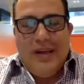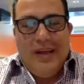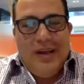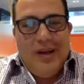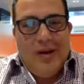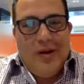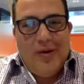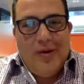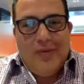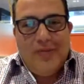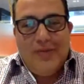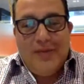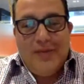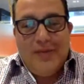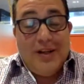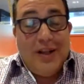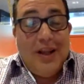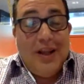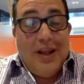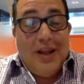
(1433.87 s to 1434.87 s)
you know,
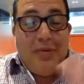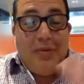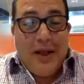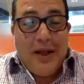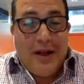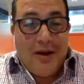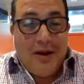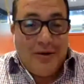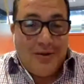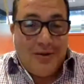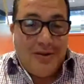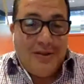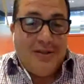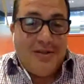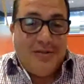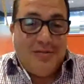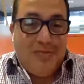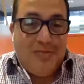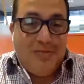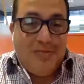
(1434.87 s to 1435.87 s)
there's a lot of players in
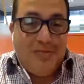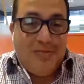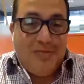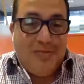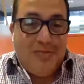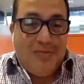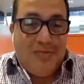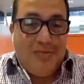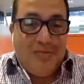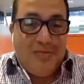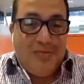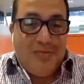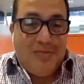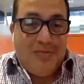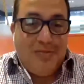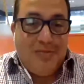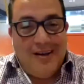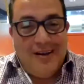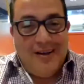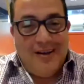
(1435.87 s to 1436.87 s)
this space. Yeah.
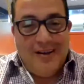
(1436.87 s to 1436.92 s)
Uh,